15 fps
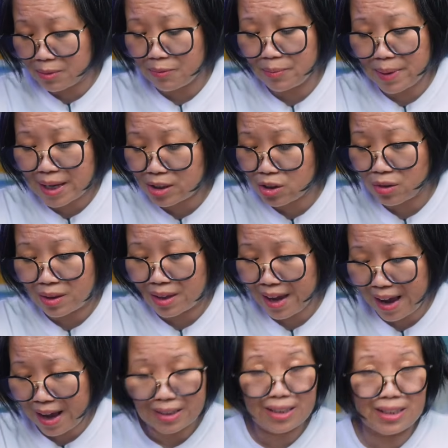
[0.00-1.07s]
based on the
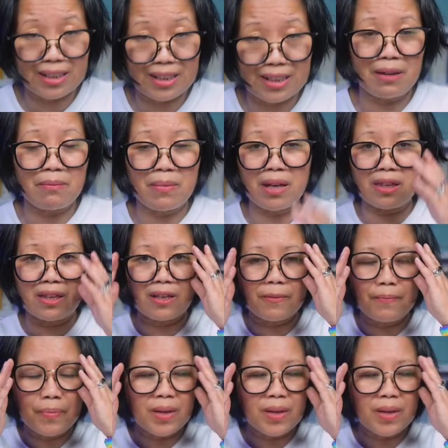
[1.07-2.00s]
Alistair method,